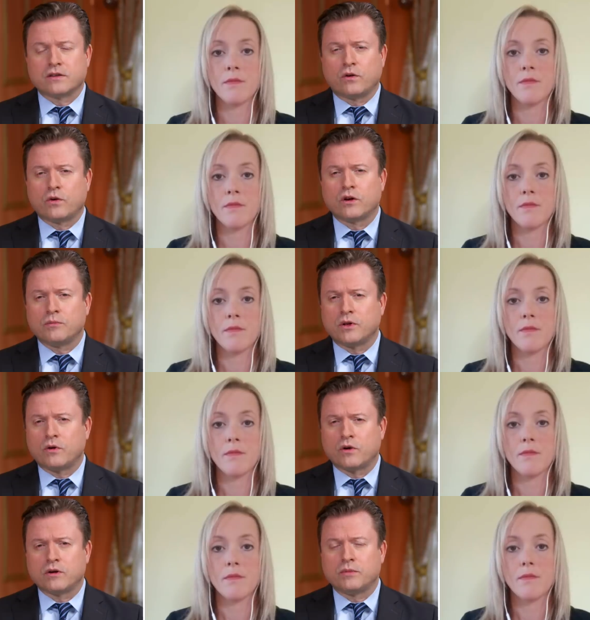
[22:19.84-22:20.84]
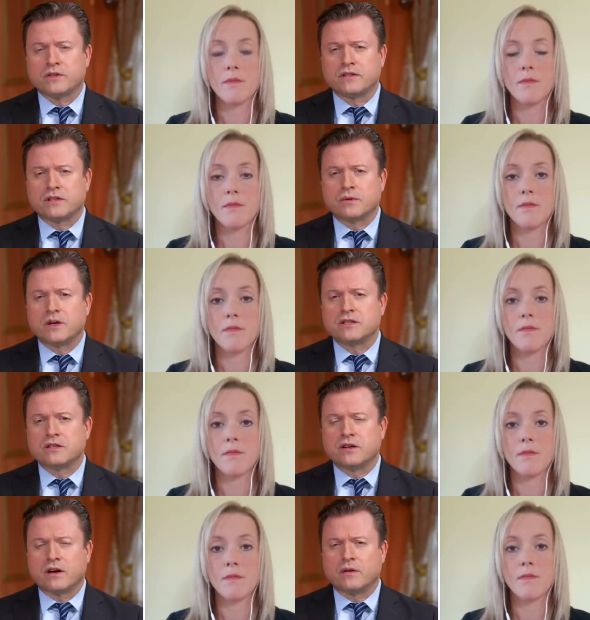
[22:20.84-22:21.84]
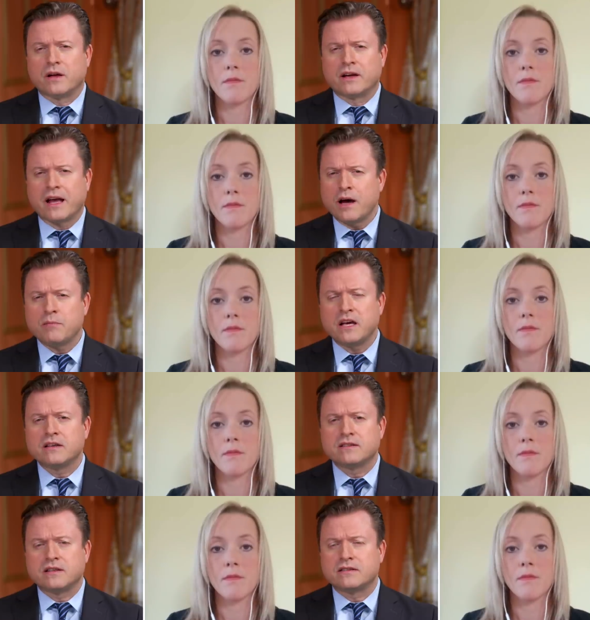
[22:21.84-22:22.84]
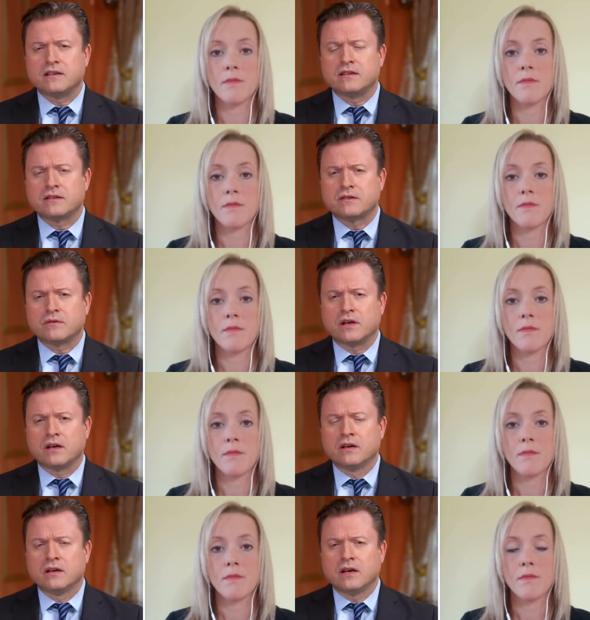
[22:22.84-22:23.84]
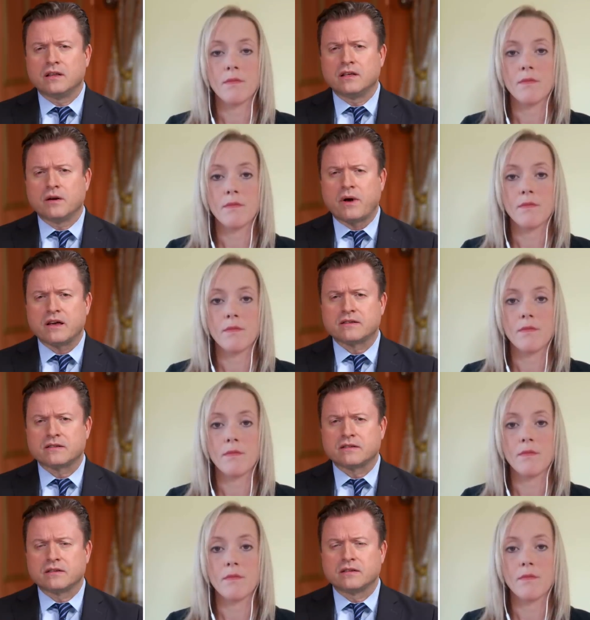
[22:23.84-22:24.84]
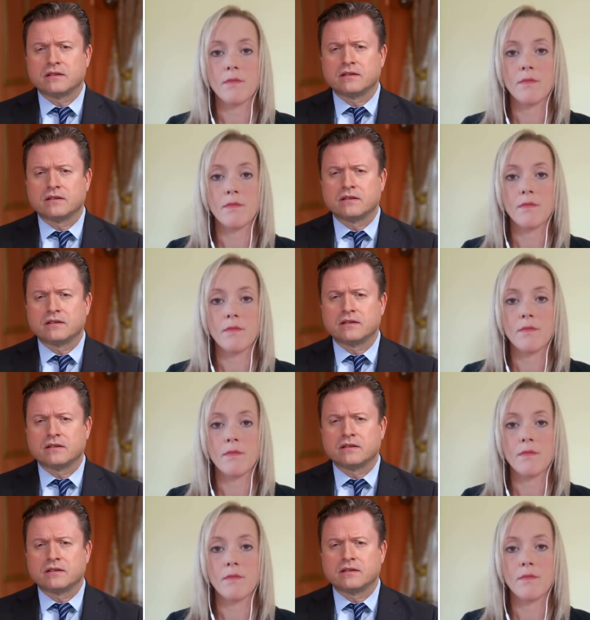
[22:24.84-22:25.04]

Speaker 1: it's a horrible, horrible situation you're outlining. How big is this industry in the U S?